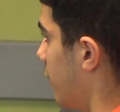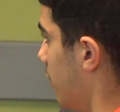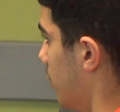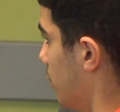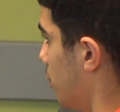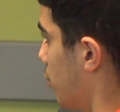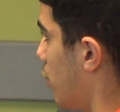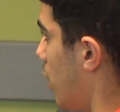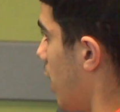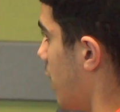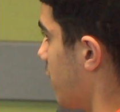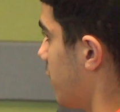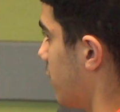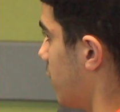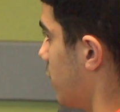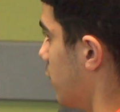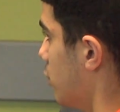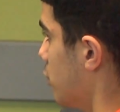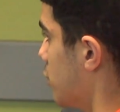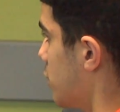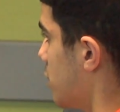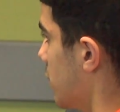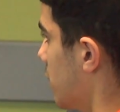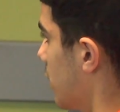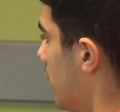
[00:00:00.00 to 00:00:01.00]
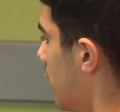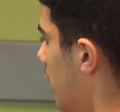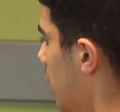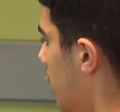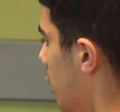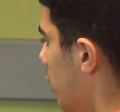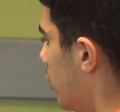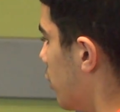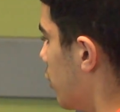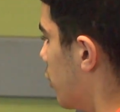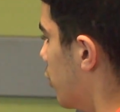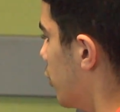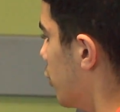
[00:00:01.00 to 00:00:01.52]
from prosecution.
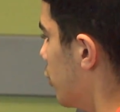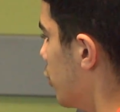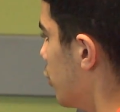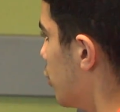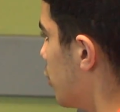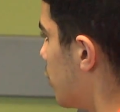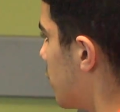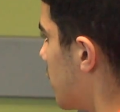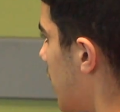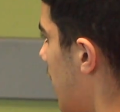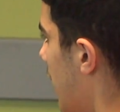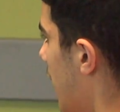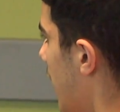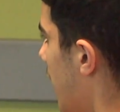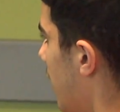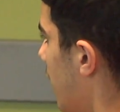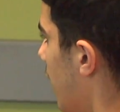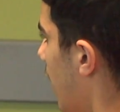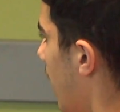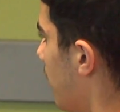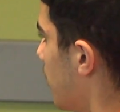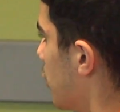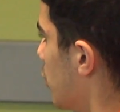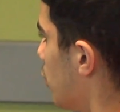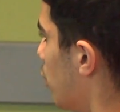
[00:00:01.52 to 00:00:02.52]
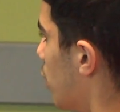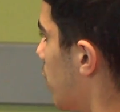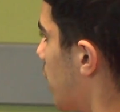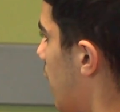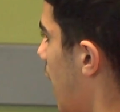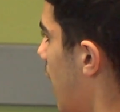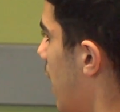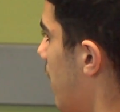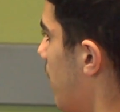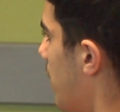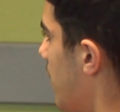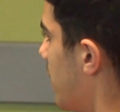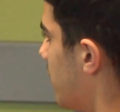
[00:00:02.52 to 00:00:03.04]
Do you get, I mean, what
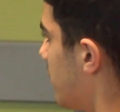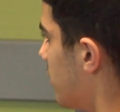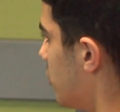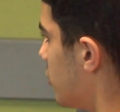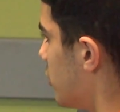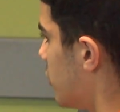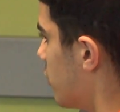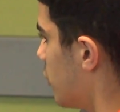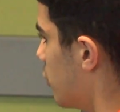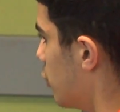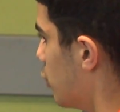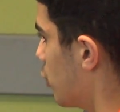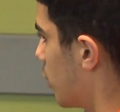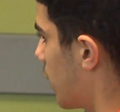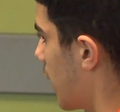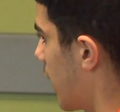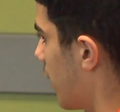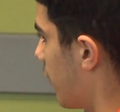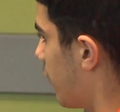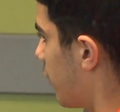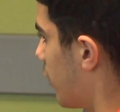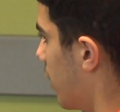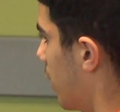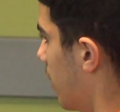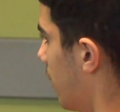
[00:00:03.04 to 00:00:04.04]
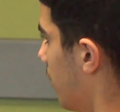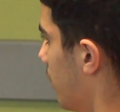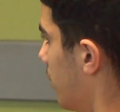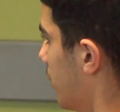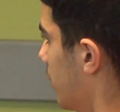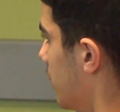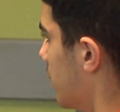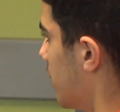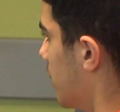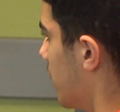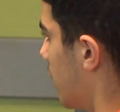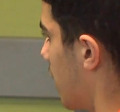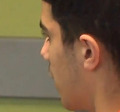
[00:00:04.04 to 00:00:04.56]
kind of messages do you get from
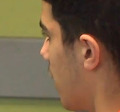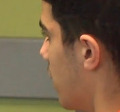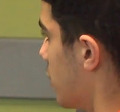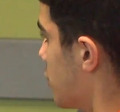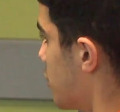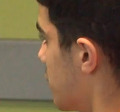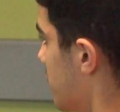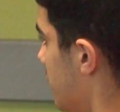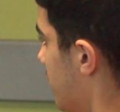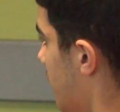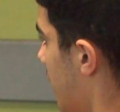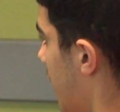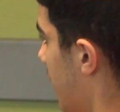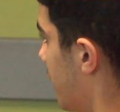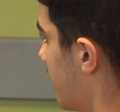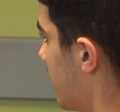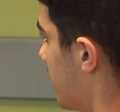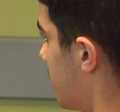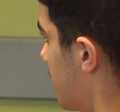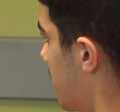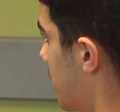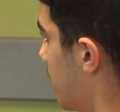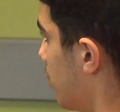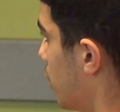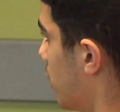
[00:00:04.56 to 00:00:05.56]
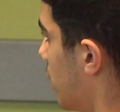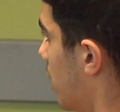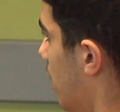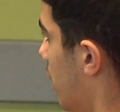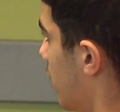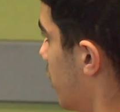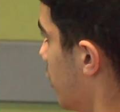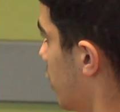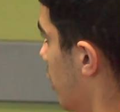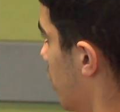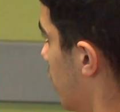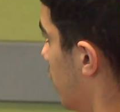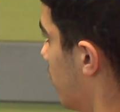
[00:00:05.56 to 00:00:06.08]
the countries that these people
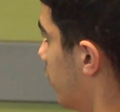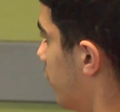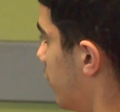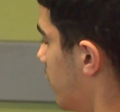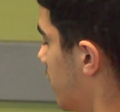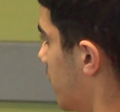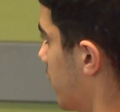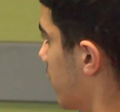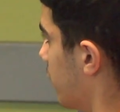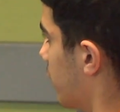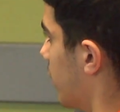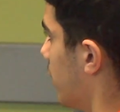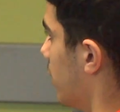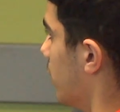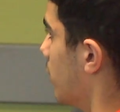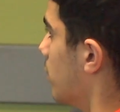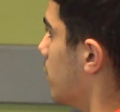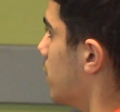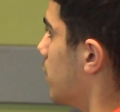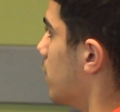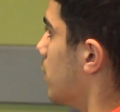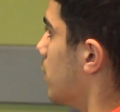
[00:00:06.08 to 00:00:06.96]
are, you know, fleeing from?